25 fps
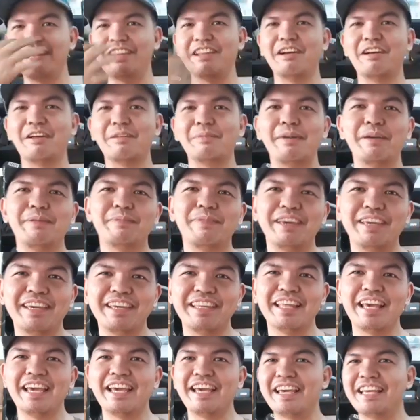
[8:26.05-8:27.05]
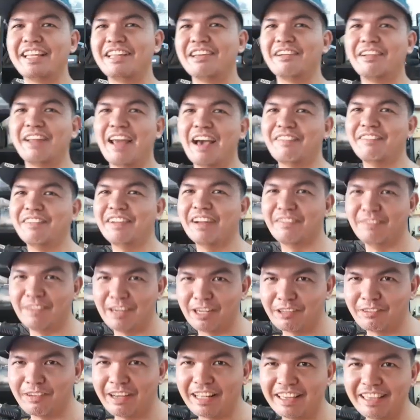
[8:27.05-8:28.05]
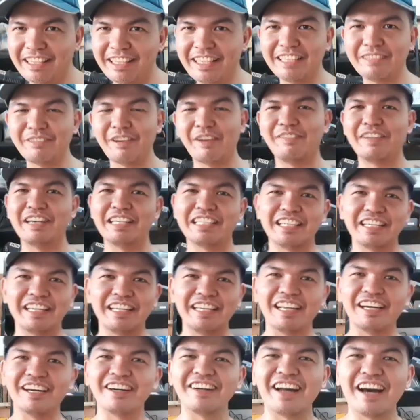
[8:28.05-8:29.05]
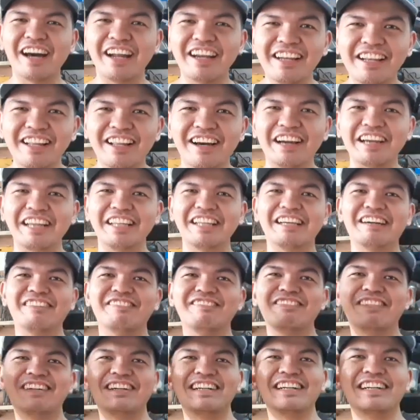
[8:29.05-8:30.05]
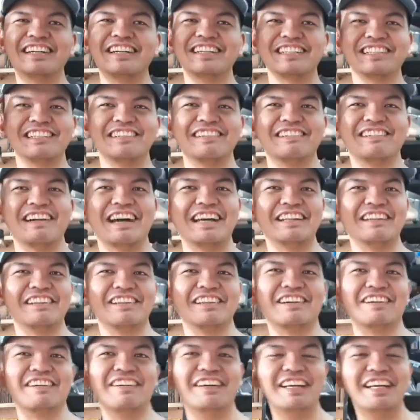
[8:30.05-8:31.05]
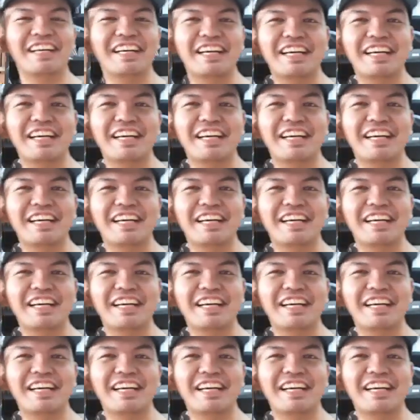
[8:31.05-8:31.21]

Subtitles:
You know, maybe they don't have number 20s. Maybe it's an unlucky number. So I don't know.